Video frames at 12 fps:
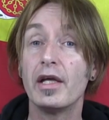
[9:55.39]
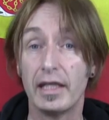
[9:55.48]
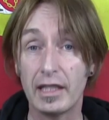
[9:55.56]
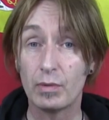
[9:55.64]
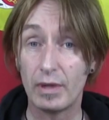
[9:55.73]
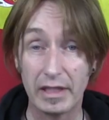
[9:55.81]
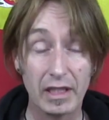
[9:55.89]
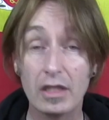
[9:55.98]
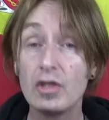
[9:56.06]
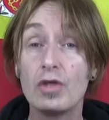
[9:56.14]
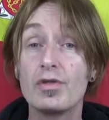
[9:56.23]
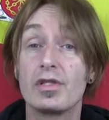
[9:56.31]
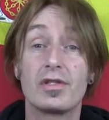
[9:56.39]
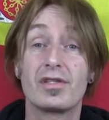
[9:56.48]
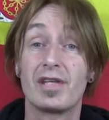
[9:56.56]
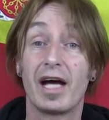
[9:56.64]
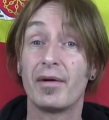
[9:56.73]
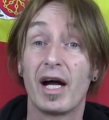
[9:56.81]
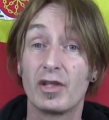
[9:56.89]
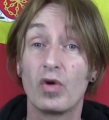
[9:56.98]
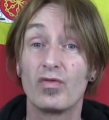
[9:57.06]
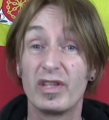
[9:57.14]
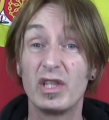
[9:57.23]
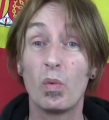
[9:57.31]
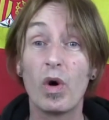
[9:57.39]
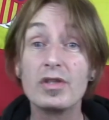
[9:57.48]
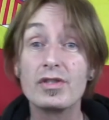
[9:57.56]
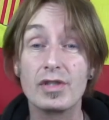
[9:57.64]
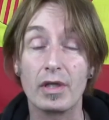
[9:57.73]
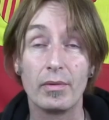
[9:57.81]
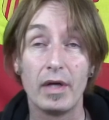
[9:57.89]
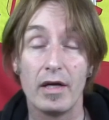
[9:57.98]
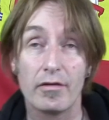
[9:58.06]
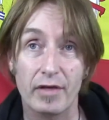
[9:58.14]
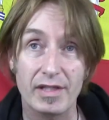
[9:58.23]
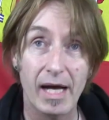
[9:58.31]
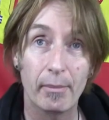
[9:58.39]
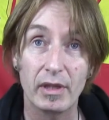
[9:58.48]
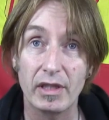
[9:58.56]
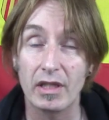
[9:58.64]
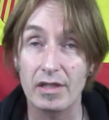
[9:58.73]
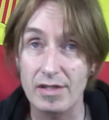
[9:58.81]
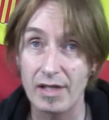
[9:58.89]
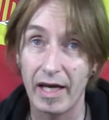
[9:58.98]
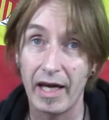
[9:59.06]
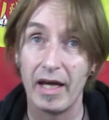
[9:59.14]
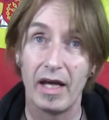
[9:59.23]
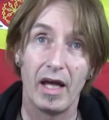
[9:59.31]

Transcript: Equally, you can use it to say, I don't really want to. For example, you can say,